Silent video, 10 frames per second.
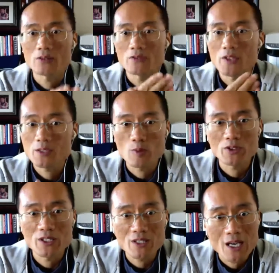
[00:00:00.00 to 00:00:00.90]
Facebook
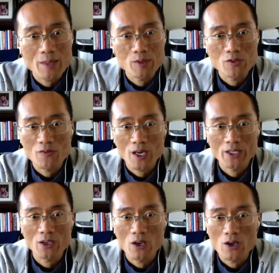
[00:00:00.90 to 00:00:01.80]
needs time to
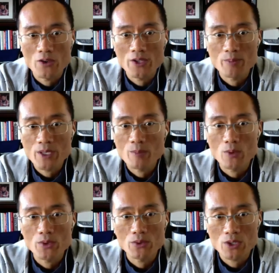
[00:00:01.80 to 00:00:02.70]
find all the
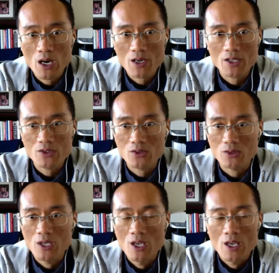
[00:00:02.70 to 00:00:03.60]
people you target to,
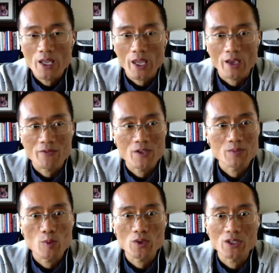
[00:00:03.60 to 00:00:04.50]
and
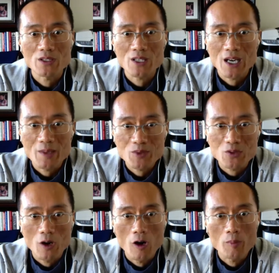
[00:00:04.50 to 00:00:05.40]
Facebook needs time
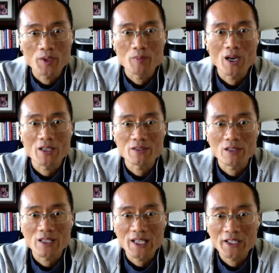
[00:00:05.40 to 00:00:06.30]
to optimize the
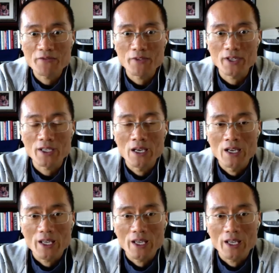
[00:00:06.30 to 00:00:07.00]
delivery.